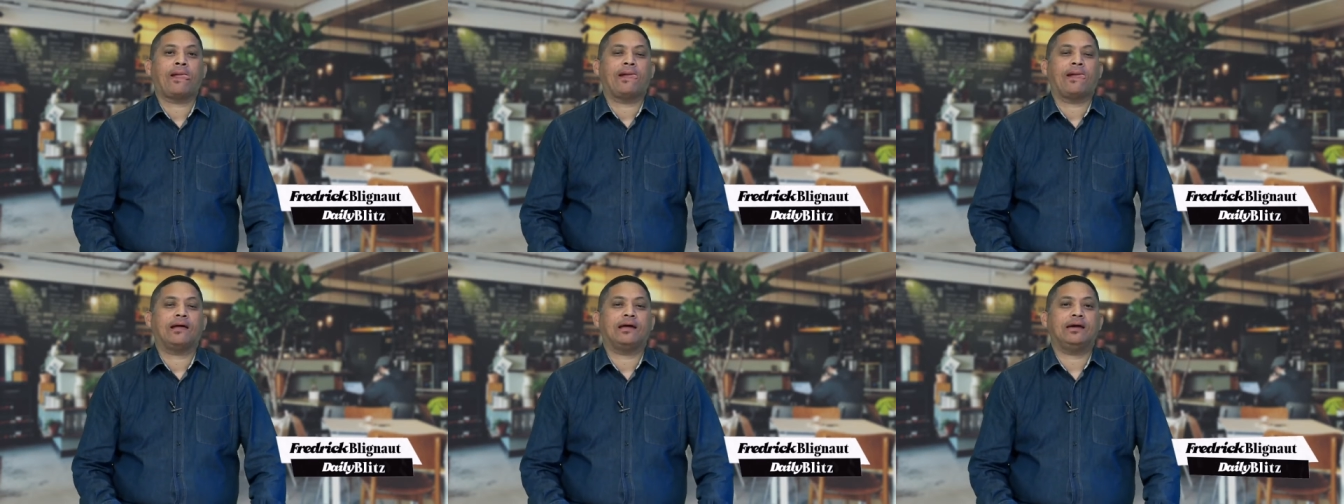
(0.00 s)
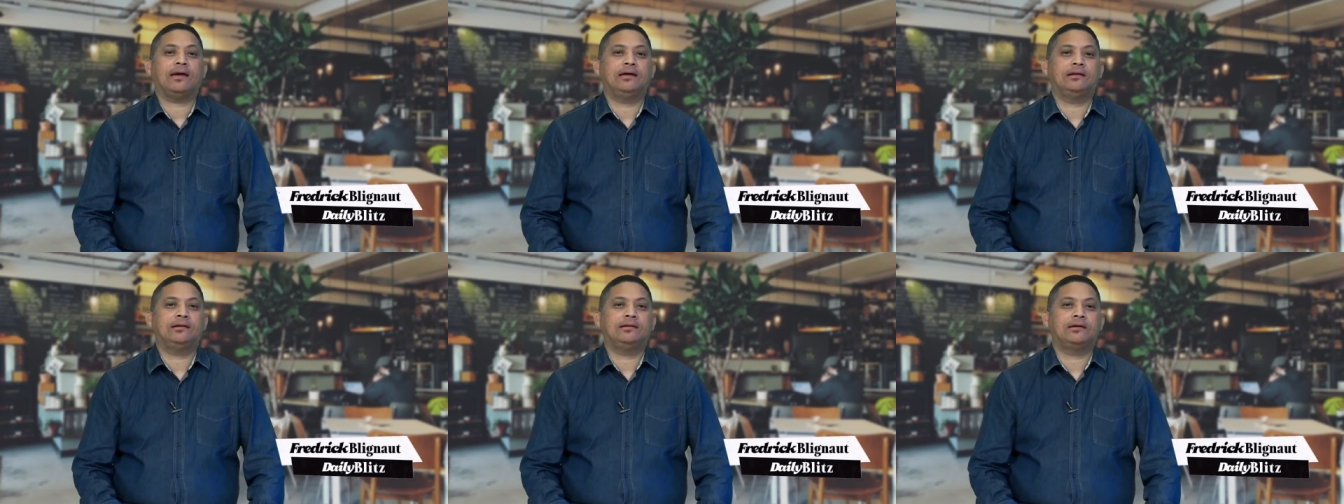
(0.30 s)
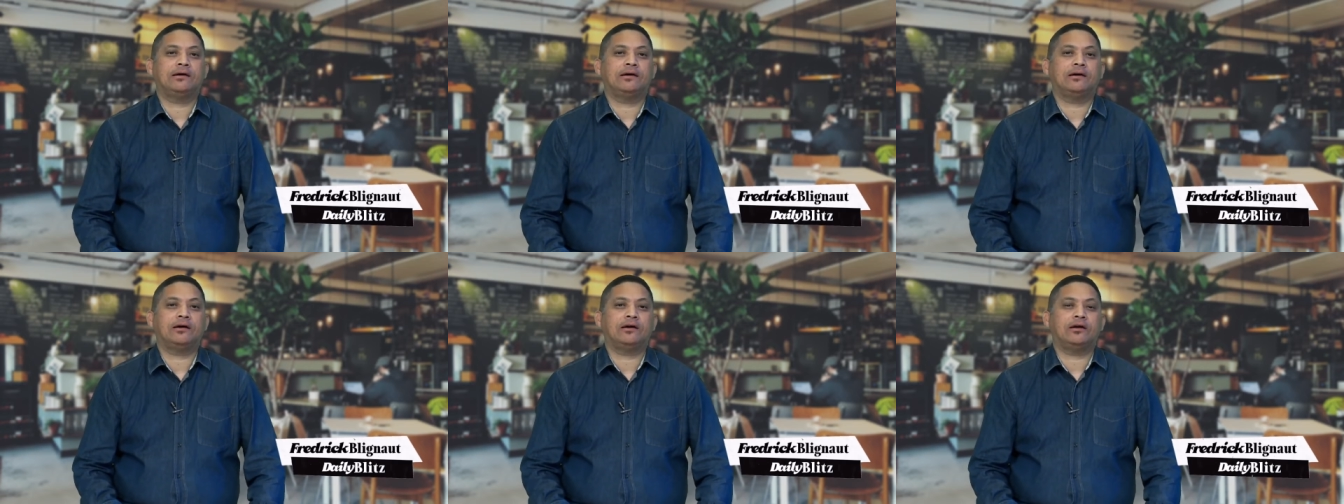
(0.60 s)
And
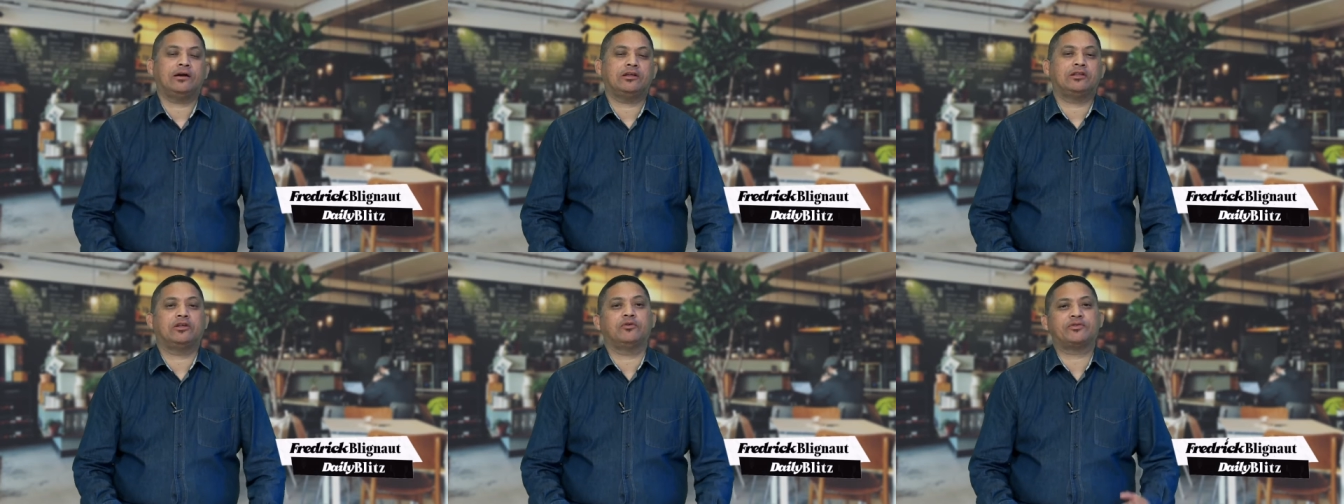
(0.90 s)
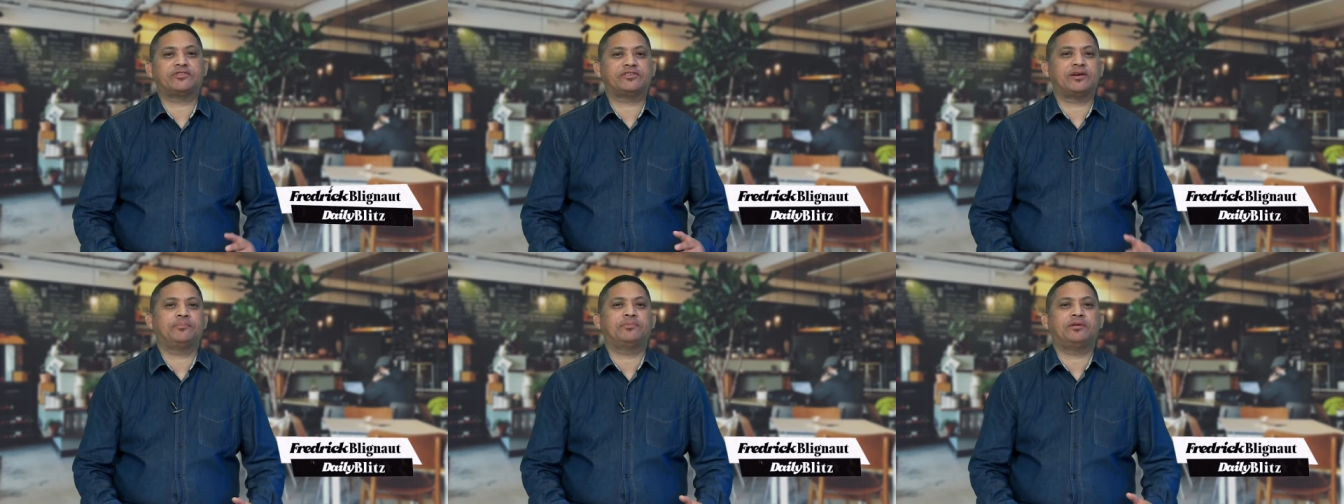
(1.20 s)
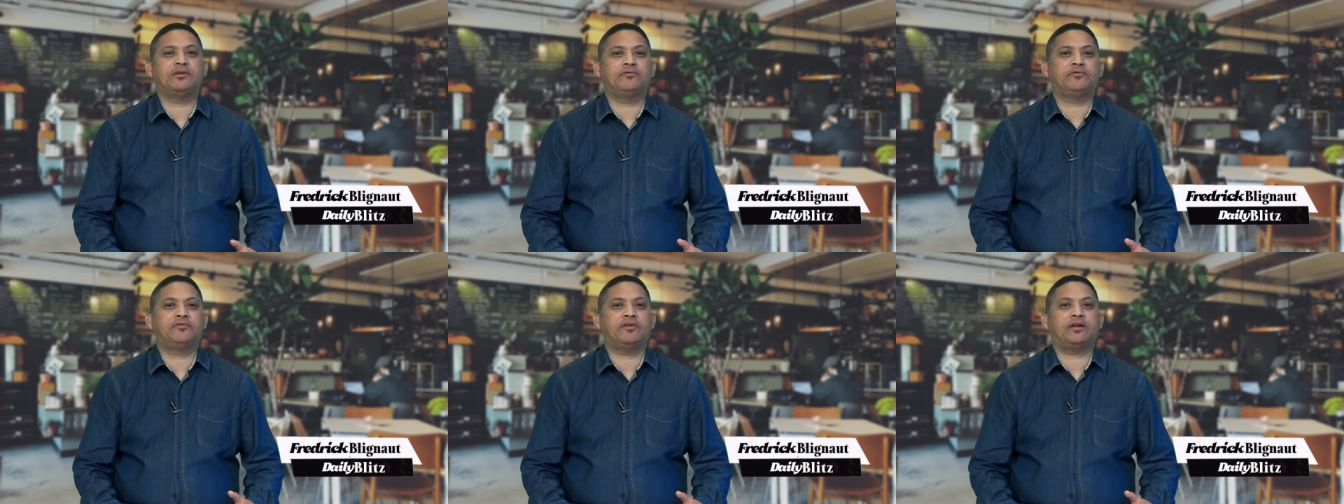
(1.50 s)
uh, there was
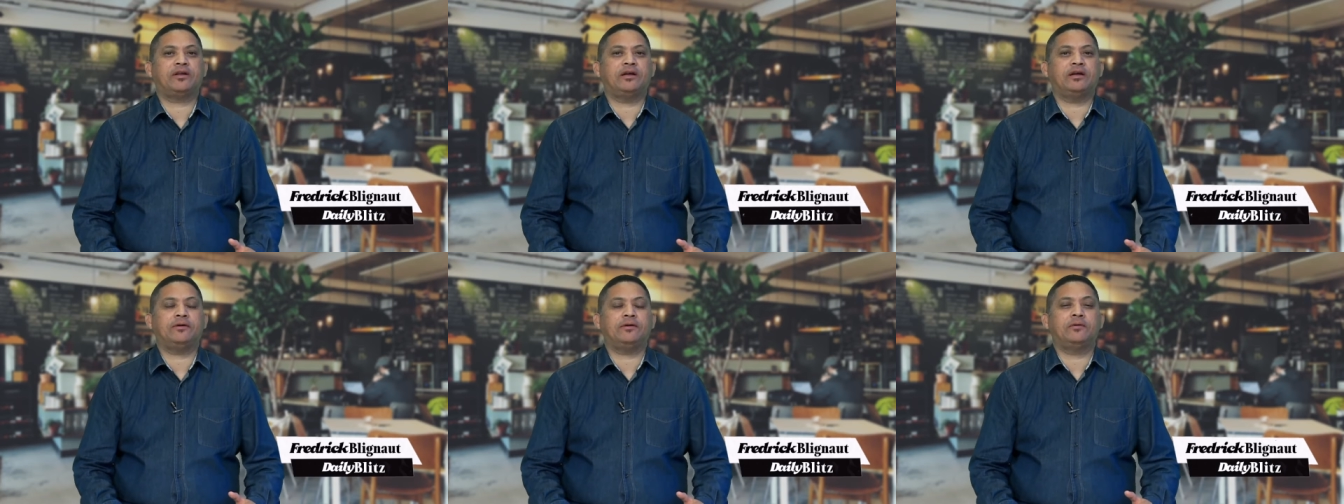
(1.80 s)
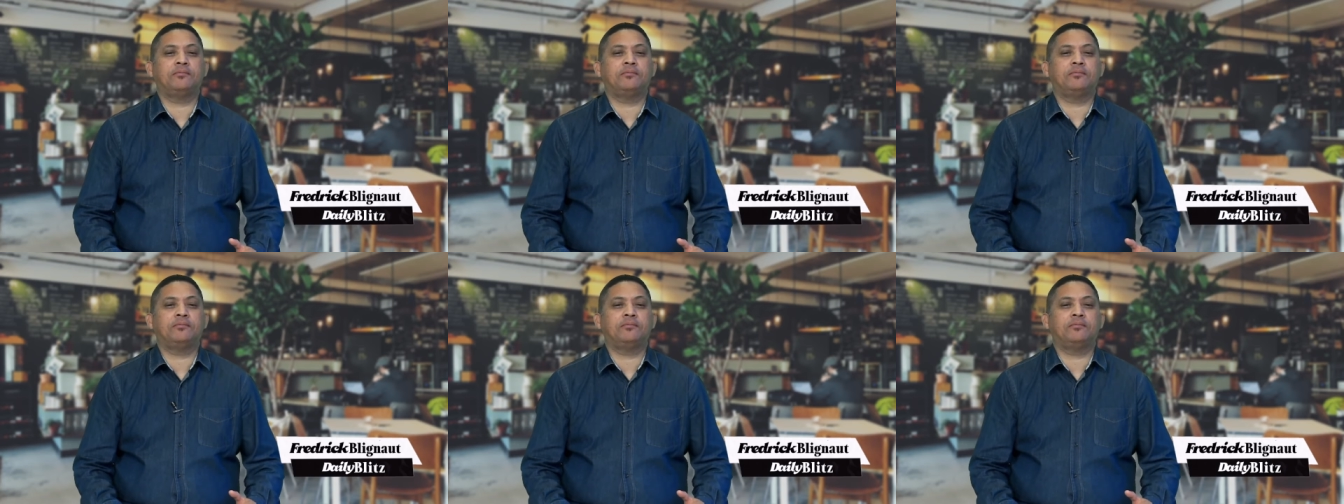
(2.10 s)
something very